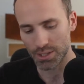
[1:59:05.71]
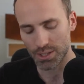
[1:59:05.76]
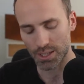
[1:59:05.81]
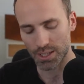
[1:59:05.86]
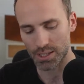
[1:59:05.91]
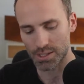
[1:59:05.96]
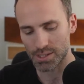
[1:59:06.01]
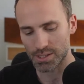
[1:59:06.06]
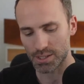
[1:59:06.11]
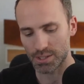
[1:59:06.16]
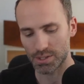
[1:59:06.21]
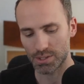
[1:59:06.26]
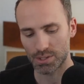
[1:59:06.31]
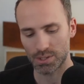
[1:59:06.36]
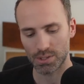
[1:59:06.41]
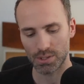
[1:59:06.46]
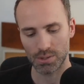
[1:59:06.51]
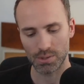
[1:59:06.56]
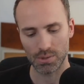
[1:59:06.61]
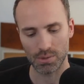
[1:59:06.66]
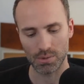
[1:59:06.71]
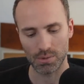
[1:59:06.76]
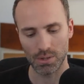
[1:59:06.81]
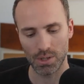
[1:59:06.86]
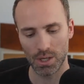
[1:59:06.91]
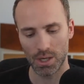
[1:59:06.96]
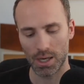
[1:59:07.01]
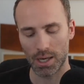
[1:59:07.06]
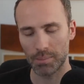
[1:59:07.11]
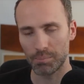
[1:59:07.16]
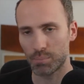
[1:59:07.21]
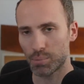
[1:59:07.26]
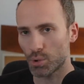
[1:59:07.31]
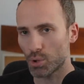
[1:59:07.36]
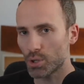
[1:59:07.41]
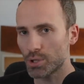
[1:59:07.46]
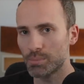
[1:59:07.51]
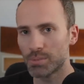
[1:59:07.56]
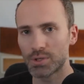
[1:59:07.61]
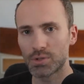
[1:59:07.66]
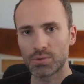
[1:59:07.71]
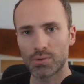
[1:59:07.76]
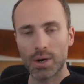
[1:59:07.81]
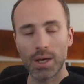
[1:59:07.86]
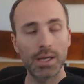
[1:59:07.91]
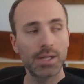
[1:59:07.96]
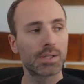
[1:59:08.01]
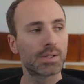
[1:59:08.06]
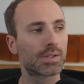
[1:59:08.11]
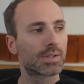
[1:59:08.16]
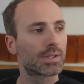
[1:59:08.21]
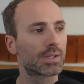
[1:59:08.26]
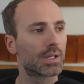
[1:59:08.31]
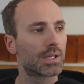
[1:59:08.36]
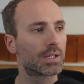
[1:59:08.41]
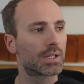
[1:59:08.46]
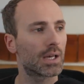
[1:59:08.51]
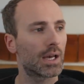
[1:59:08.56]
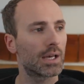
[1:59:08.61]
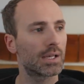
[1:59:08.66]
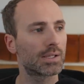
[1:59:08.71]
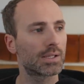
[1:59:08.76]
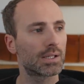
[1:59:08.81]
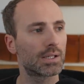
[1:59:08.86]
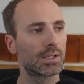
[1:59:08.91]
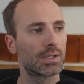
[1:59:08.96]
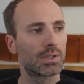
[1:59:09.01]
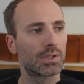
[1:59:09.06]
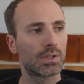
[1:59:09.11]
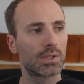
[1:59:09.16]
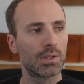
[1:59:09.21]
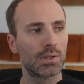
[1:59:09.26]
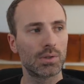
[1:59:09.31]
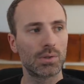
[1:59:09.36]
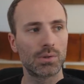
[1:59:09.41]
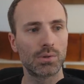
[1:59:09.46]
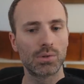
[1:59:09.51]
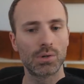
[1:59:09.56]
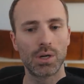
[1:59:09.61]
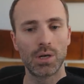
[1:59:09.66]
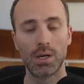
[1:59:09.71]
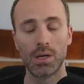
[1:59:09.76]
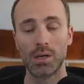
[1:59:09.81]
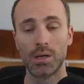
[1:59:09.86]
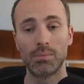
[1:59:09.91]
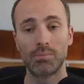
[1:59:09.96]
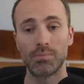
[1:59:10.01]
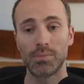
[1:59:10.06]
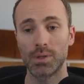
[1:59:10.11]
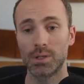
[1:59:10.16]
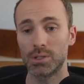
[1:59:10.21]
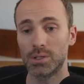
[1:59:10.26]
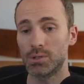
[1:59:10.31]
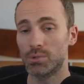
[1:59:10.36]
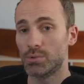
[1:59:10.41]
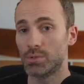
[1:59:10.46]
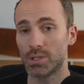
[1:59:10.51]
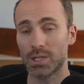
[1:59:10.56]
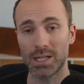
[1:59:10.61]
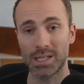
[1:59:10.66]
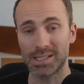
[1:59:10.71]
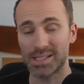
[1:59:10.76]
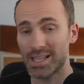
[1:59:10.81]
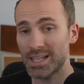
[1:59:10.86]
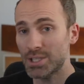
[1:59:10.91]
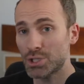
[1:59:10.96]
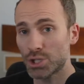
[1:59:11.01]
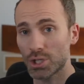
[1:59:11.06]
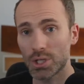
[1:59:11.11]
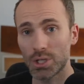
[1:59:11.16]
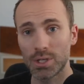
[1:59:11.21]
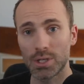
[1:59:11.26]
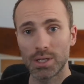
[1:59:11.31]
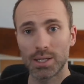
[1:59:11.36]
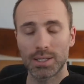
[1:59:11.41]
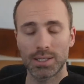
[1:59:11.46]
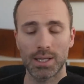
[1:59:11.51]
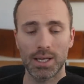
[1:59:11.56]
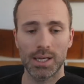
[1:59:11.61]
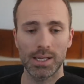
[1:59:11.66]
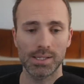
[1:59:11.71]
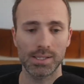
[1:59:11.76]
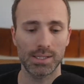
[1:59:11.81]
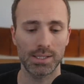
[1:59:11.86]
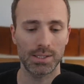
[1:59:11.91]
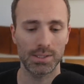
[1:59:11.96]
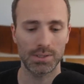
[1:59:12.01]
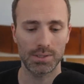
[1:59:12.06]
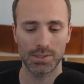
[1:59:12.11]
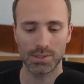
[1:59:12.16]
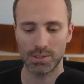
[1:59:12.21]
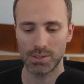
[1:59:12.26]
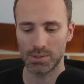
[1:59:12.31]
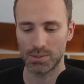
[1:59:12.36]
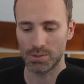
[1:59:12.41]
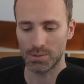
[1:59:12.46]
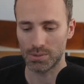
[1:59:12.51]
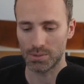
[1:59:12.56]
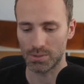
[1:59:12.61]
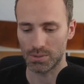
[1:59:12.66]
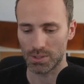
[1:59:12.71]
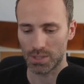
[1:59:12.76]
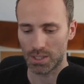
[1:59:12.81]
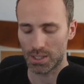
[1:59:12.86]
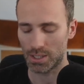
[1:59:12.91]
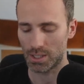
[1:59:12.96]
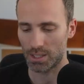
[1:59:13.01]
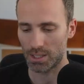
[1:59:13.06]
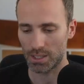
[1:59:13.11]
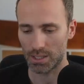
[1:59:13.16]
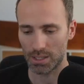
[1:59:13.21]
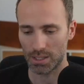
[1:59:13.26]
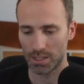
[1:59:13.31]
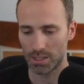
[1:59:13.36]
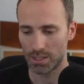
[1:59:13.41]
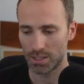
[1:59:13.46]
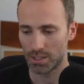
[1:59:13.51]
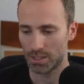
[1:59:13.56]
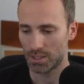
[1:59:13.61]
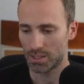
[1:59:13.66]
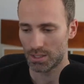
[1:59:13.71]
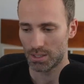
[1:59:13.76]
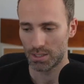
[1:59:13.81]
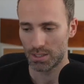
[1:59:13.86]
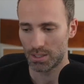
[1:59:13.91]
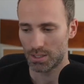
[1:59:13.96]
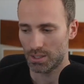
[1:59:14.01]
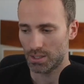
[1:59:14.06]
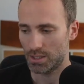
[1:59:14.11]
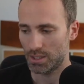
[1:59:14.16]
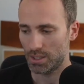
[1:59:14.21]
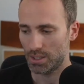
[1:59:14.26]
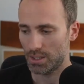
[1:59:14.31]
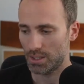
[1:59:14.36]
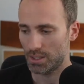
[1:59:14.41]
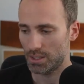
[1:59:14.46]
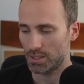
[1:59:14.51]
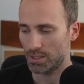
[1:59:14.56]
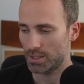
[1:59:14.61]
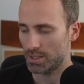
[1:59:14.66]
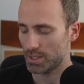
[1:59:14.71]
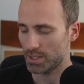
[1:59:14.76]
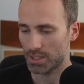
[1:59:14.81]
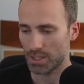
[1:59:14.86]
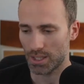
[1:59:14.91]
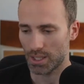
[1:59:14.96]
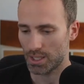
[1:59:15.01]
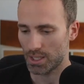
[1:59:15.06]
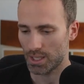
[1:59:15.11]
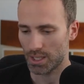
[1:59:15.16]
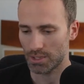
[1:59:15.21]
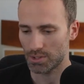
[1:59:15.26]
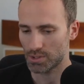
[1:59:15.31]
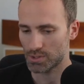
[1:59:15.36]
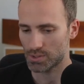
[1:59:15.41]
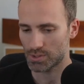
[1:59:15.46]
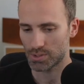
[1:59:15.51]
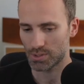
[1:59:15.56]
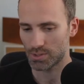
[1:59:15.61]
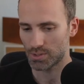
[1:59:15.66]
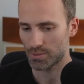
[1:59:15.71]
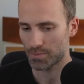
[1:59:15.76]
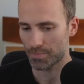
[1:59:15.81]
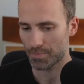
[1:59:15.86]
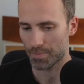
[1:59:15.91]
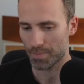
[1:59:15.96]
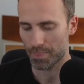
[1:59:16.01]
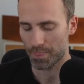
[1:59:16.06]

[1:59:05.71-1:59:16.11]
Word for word: It ties into employment rights. It ties into unionization. It ties into. Uh, I, I, I just.